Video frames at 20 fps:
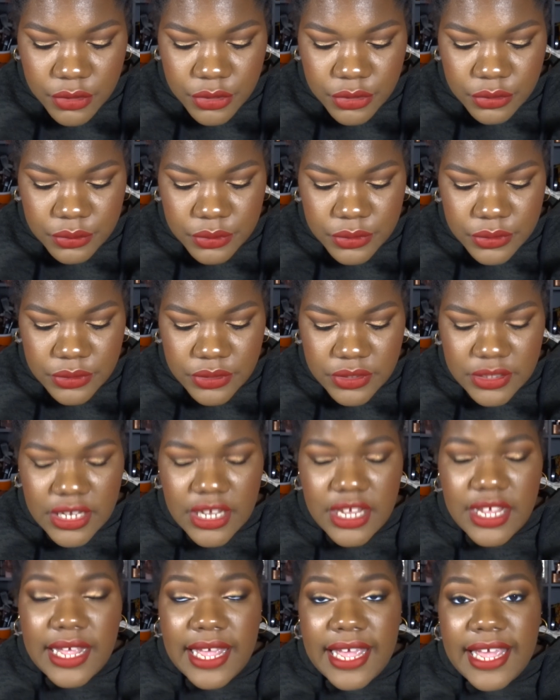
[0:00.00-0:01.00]
euros
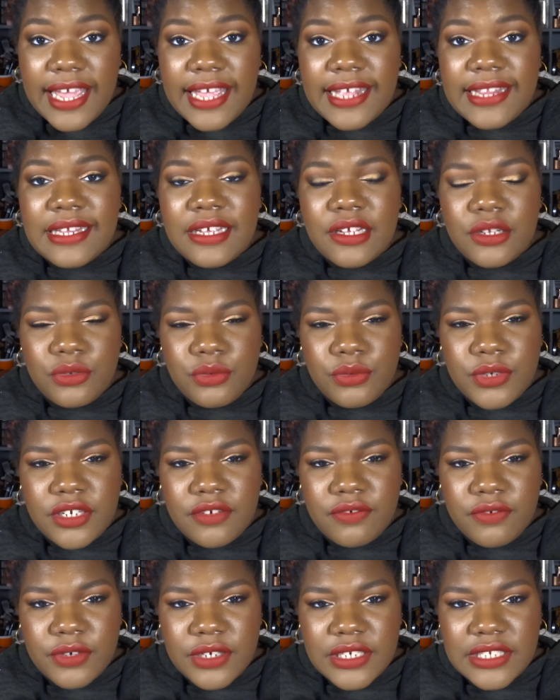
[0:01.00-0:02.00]
and
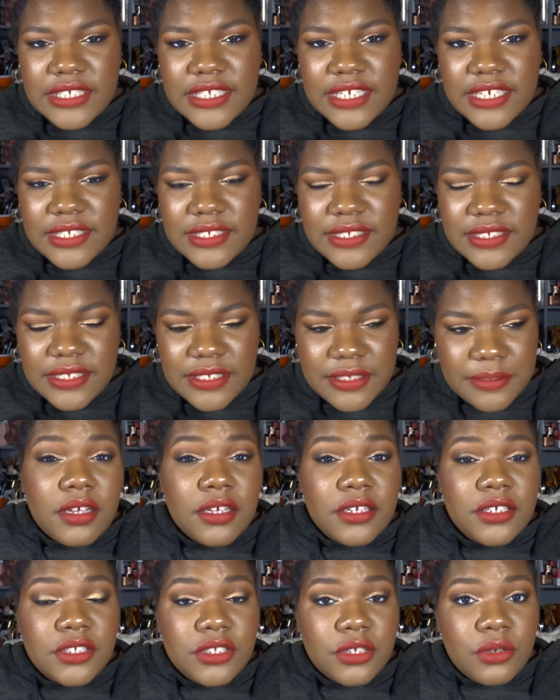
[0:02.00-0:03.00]
24 cents.
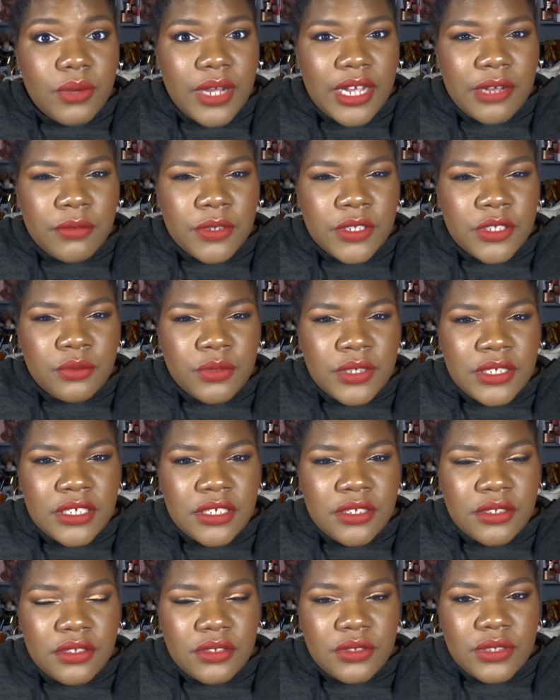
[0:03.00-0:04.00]
So I was ready
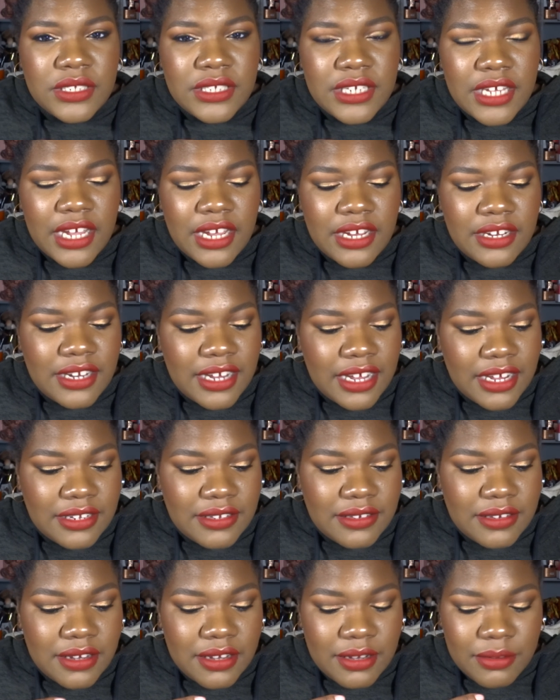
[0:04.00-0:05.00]
to say
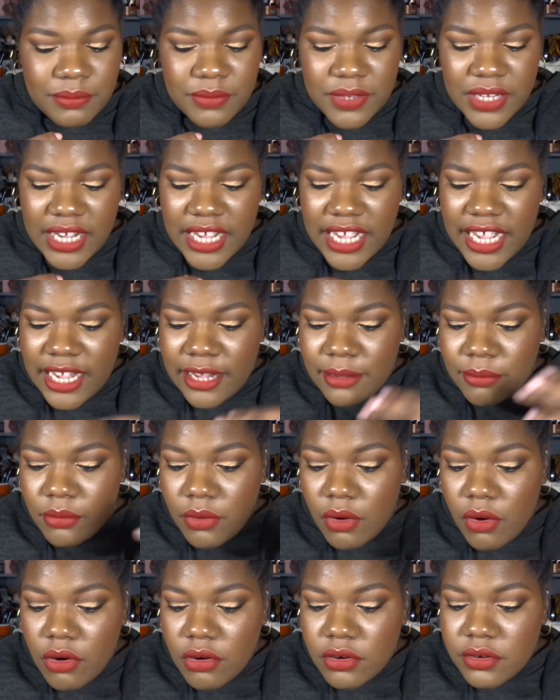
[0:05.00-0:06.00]
that I'm
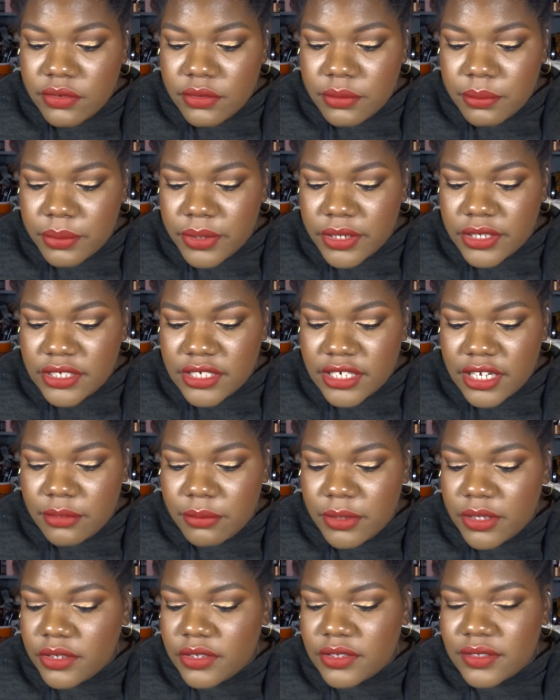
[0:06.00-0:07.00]
over budget
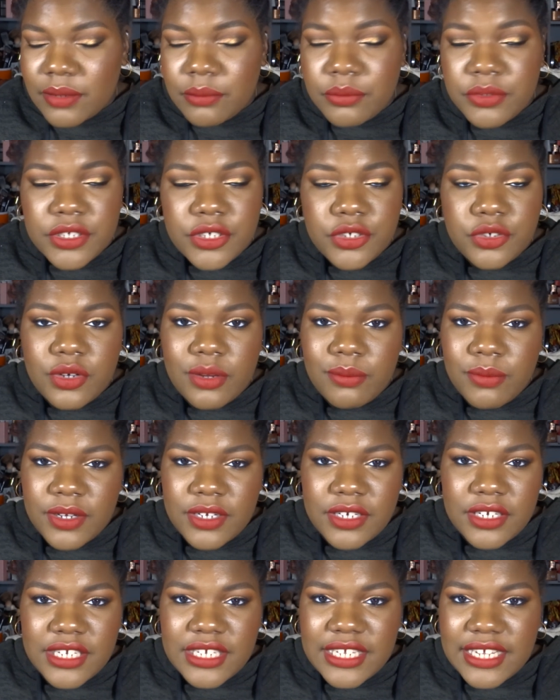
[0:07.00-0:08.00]
because I'm pretty sure I'm
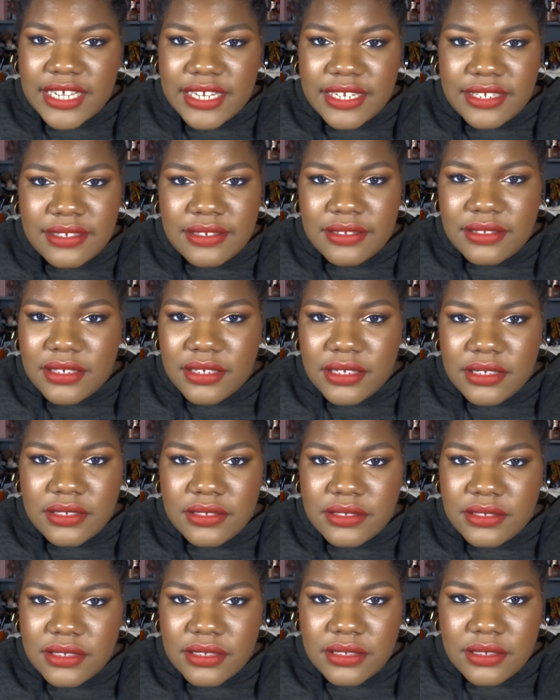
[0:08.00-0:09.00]
gonna get this
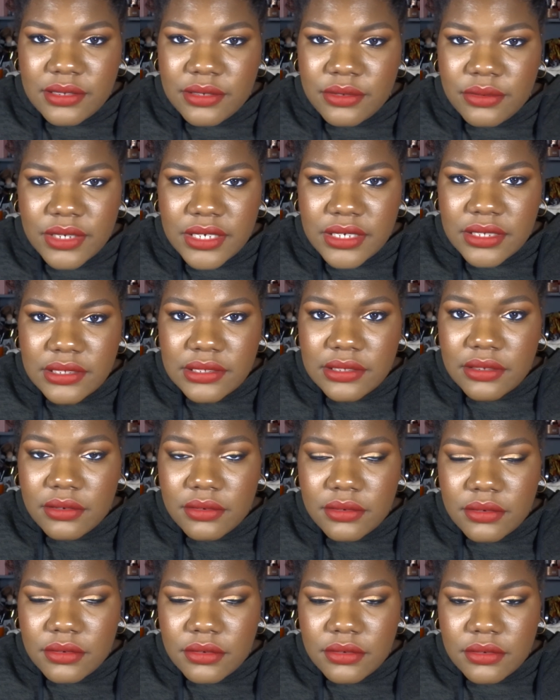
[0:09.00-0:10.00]
Sydney Grace
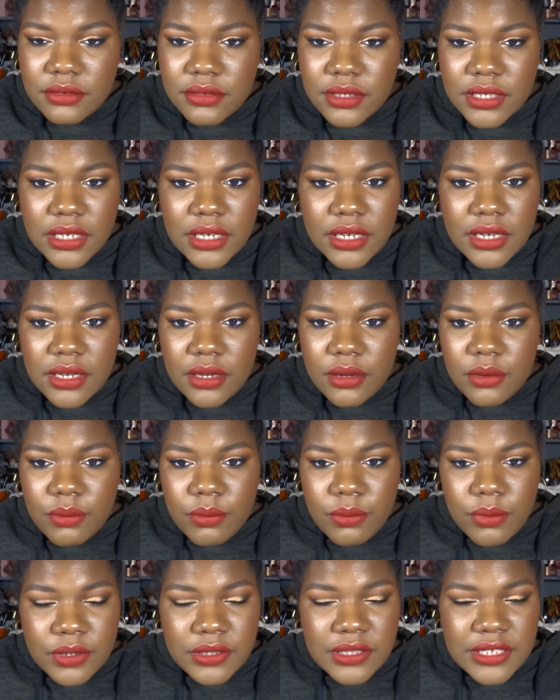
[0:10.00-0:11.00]
order
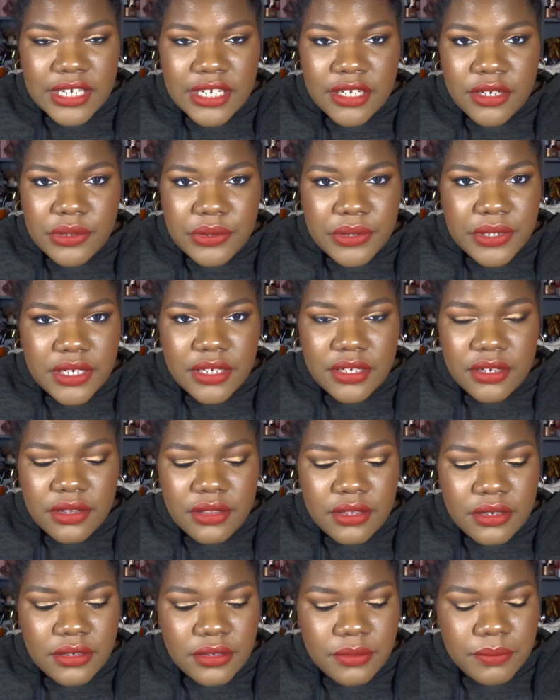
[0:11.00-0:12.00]
one day or
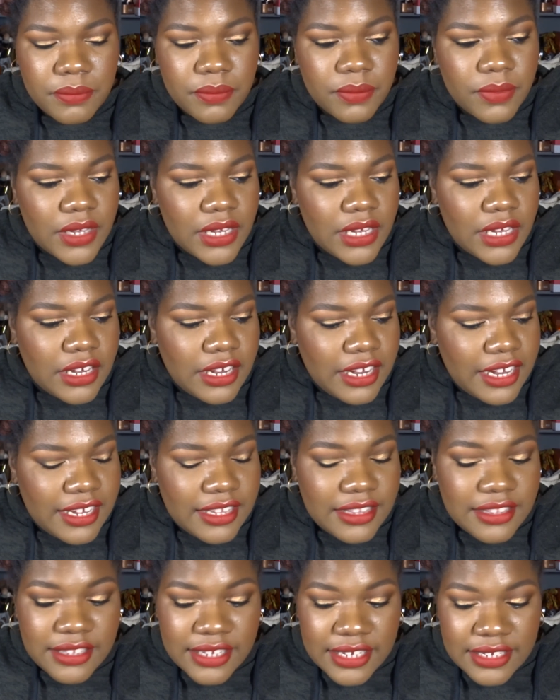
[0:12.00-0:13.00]
another,
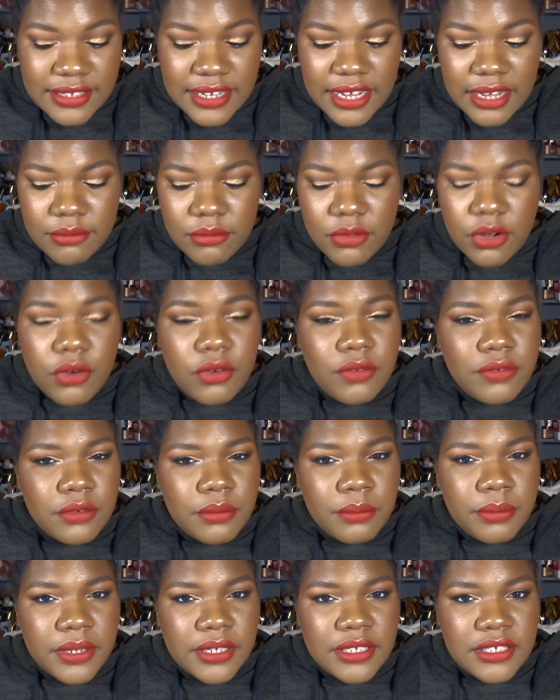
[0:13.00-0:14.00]
and that I'm over
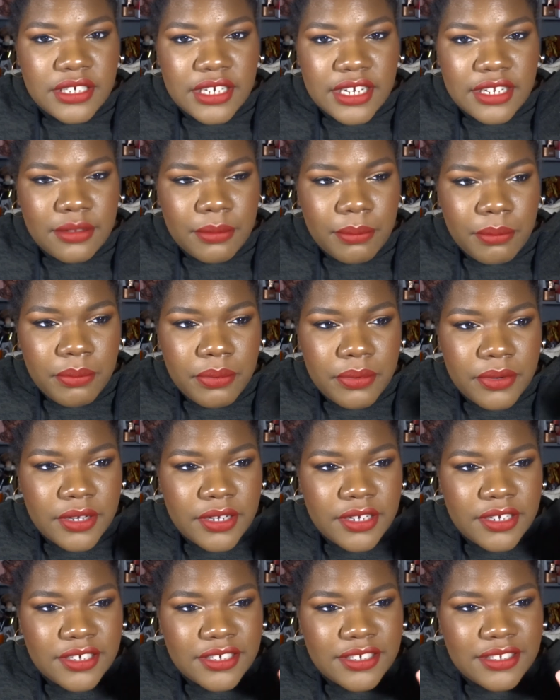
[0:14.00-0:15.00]
budget,
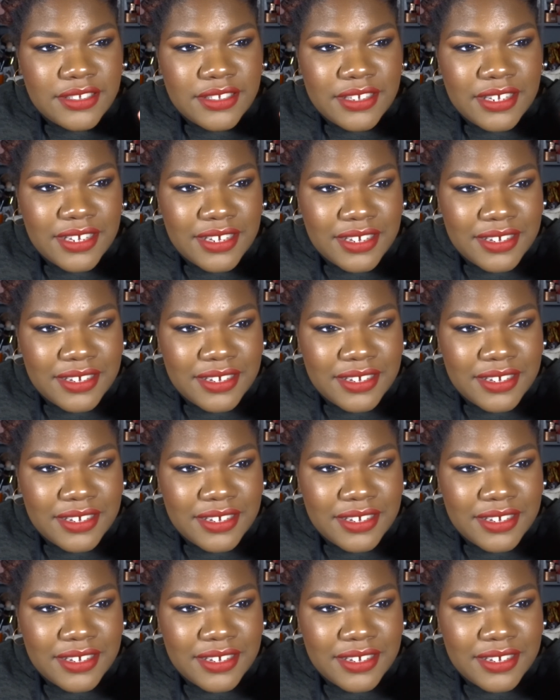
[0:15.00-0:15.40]
but